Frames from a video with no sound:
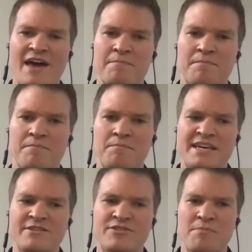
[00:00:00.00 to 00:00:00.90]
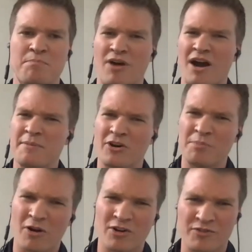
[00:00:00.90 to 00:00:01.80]
that be the primary
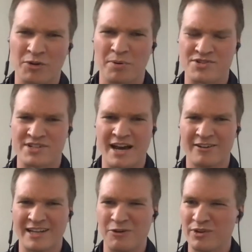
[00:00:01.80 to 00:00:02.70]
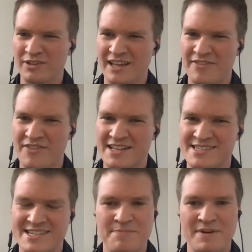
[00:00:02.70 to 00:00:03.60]
part of your personality. I wouldn't let that
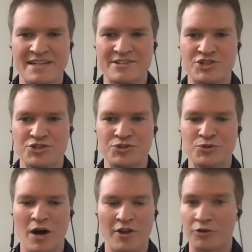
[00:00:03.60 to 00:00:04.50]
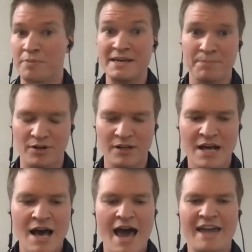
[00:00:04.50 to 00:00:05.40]
seep into other people.
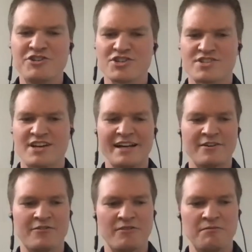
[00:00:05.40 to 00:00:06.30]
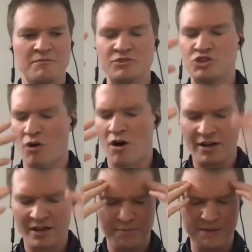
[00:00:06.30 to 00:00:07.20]
And just kind of
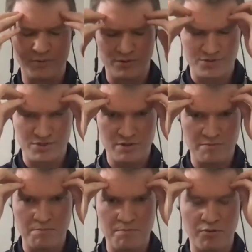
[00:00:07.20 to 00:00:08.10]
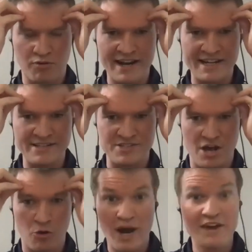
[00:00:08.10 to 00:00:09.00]
drawing people's uh, brains
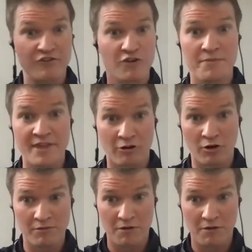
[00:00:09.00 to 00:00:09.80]
away from their